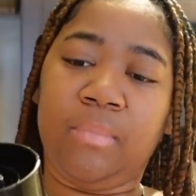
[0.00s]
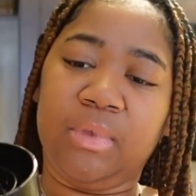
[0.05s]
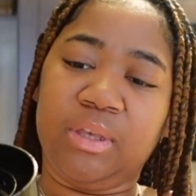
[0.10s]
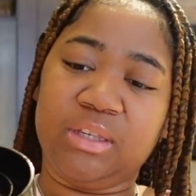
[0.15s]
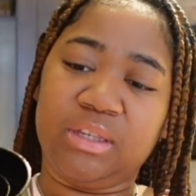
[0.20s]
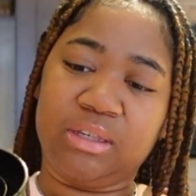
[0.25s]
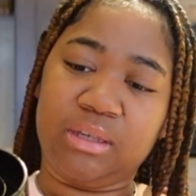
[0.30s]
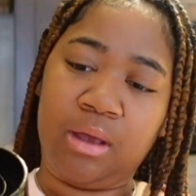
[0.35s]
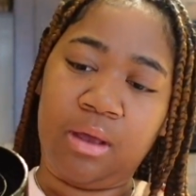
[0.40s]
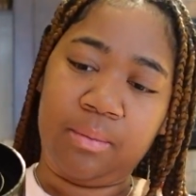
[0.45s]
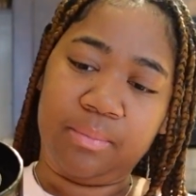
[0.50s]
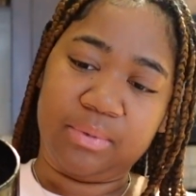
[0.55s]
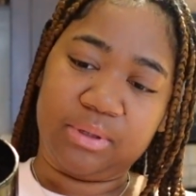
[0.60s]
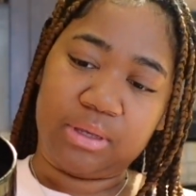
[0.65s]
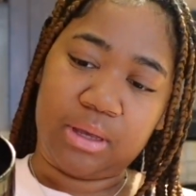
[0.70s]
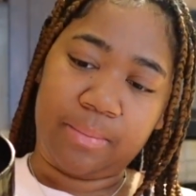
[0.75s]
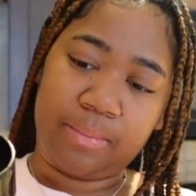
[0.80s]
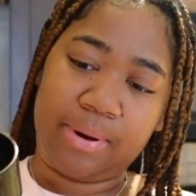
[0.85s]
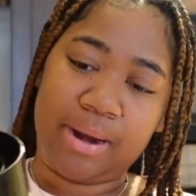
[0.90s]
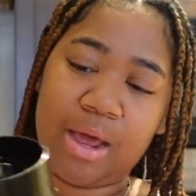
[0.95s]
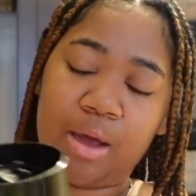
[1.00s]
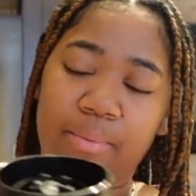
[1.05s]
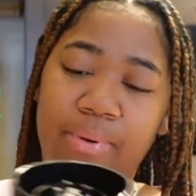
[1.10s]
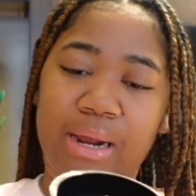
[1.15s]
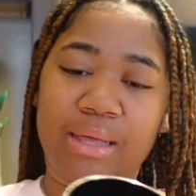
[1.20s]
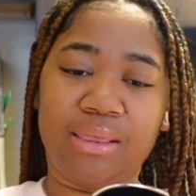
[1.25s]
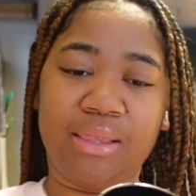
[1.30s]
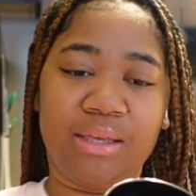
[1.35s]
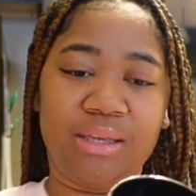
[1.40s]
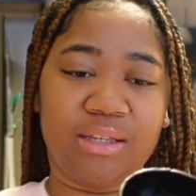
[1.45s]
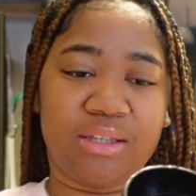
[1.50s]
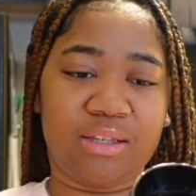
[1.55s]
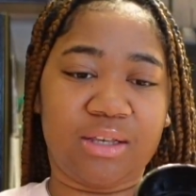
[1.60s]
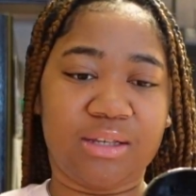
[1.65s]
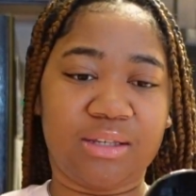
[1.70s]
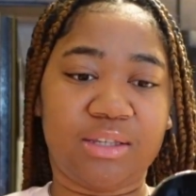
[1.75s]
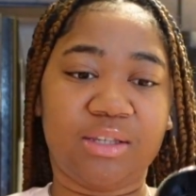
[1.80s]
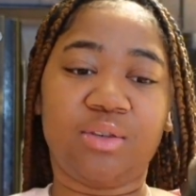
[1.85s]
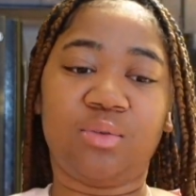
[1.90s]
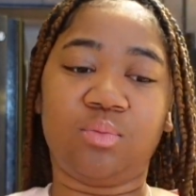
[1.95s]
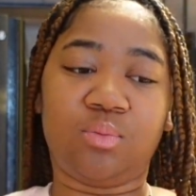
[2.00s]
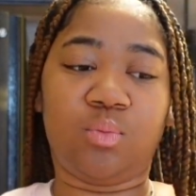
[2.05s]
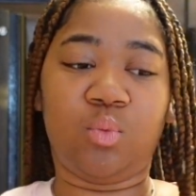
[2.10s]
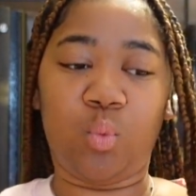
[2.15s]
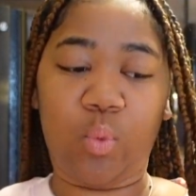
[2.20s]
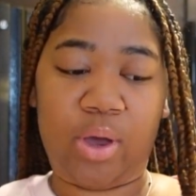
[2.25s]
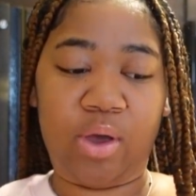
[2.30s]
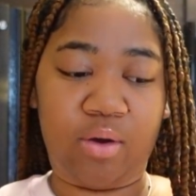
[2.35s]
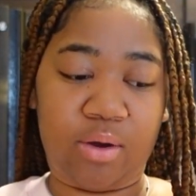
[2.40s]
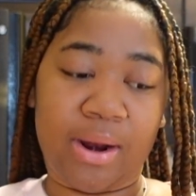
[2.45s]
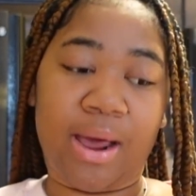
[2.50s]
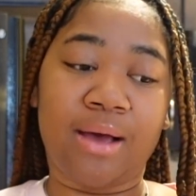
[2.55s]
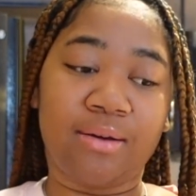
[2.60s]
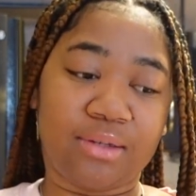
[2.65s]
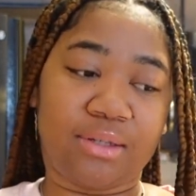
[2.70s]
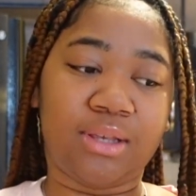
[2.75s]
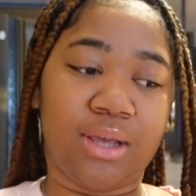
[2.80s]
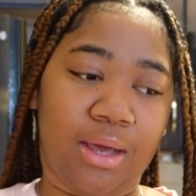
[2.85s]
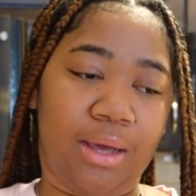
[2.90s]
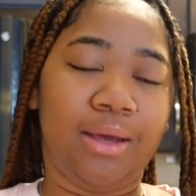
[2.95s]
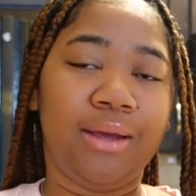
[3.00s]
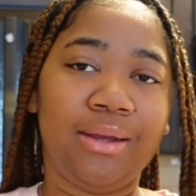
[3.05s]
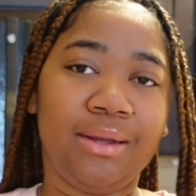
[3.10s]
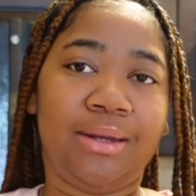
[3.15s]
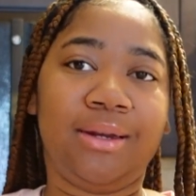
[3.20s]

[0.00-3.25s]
Something's coming out, but I think it's because it's wet on the outside.